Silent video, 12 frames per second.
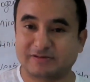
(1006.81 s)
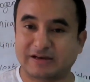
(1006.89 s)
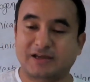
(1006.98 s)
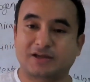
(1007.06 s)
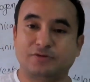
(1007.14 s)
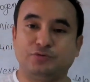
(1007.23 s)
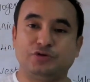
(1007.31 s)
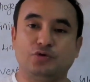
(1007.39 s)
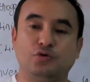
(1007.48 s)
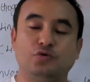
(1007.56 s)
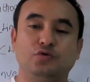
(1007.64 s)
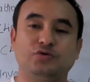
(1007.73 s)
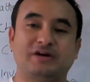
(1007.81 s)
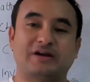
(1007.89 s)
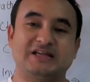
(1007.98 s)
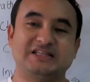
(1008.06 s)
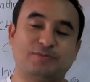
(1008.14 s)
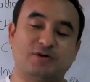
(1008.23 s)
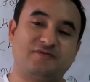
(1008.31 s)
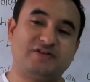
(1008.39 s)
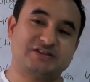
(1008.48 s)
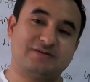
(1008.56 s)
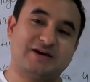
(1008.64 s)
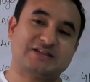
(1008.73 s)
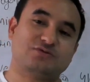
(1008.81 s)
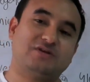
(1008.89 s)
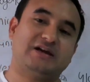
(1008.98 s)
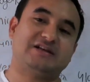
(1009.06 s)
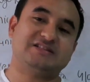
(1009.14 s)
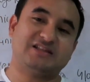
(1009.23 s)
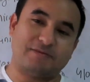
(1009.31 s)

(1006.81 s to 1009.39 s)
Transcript: Like we know there are small vessel vasculitis,